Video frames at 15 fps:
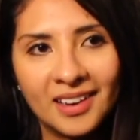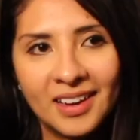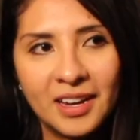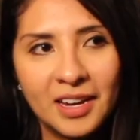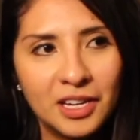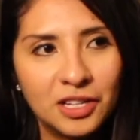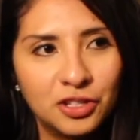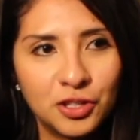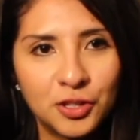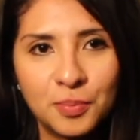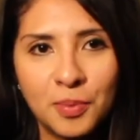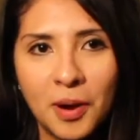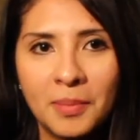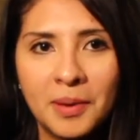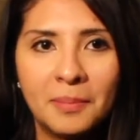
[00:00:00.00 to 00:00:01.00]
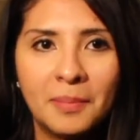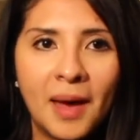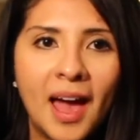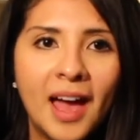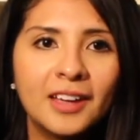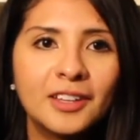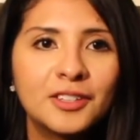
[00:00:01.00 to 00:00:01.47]
It just brought me
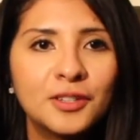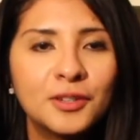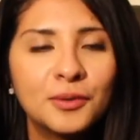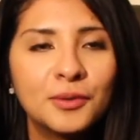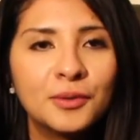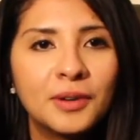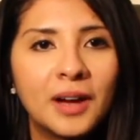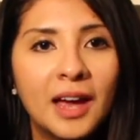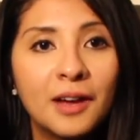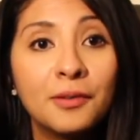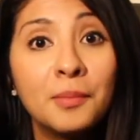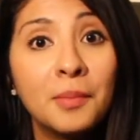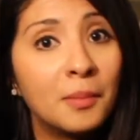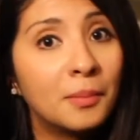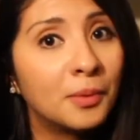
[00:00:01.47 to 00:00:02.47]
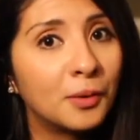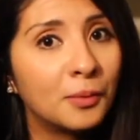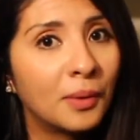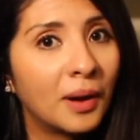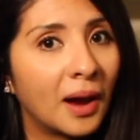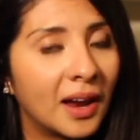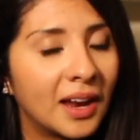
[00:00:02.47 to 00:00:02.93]
back to, I
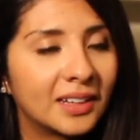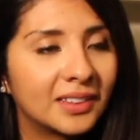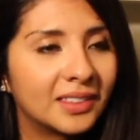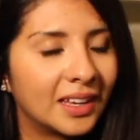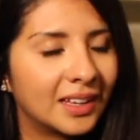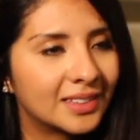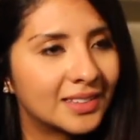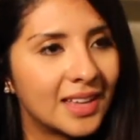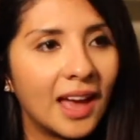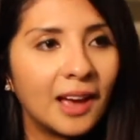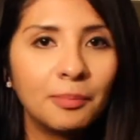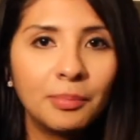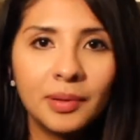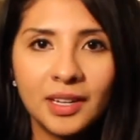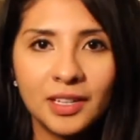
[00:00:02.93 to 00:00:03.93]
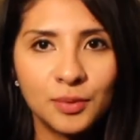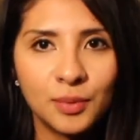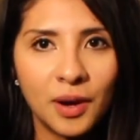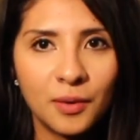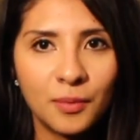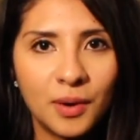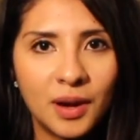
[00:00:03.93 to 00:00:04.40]
remember the exact place
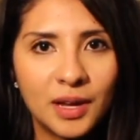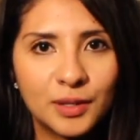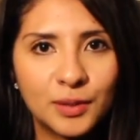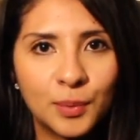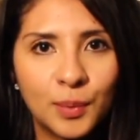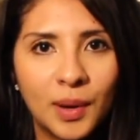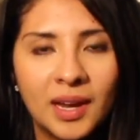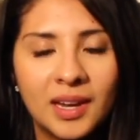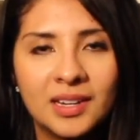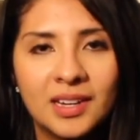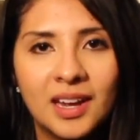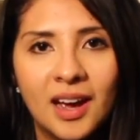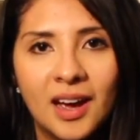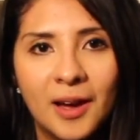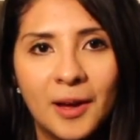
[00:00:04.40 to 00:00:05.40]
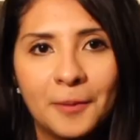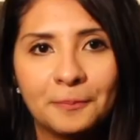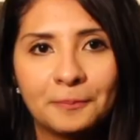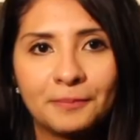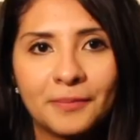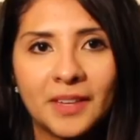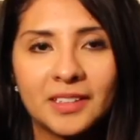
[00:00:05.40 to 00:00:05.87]
where I was when
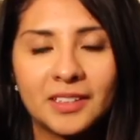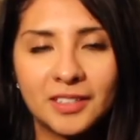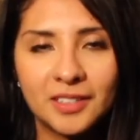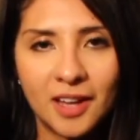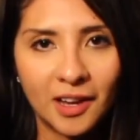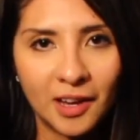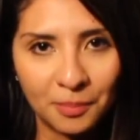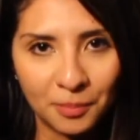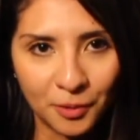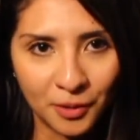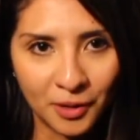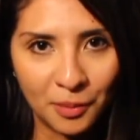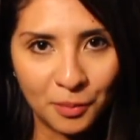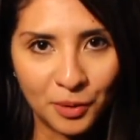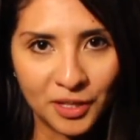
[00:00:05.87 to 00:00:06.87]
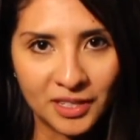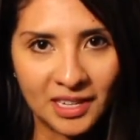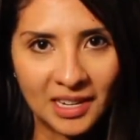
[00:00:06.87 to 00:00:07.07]
the DACA program was